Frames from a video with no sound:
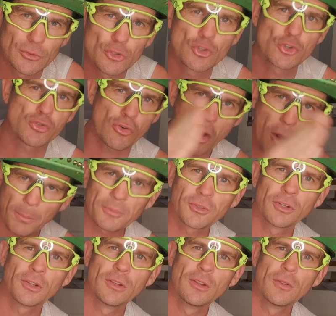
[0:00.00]

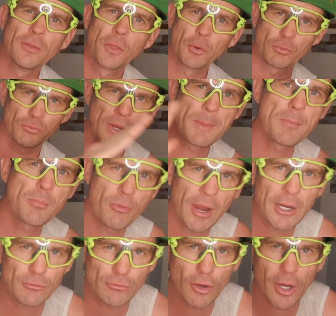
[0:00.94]
dropped the rim
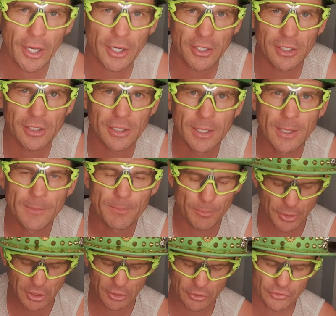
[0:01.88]
brake rider
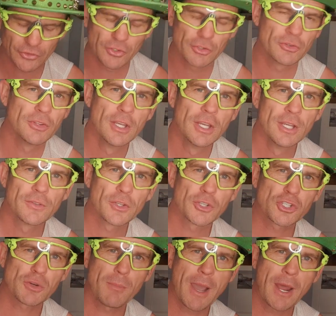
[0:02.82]
because the
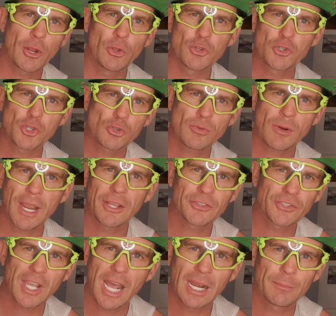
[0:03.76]
Shimano
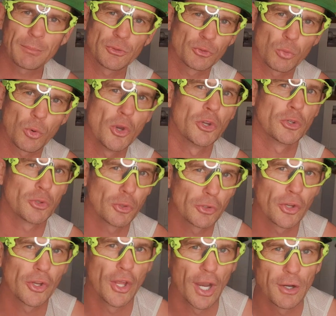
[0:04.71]
Dura-Ace calipers weren't
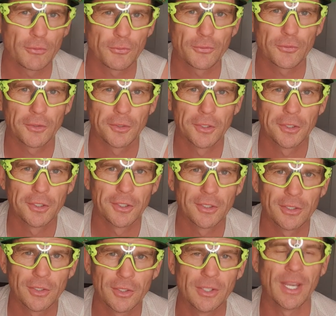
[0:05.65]
good enough?
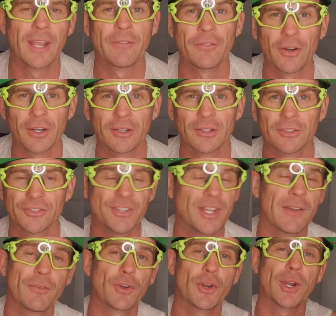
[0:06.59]
Never. It's
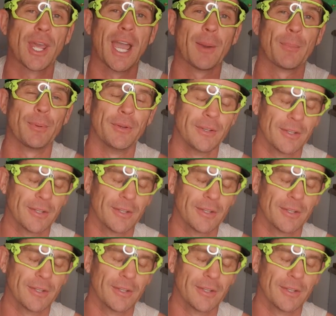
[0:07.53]
never going to happen,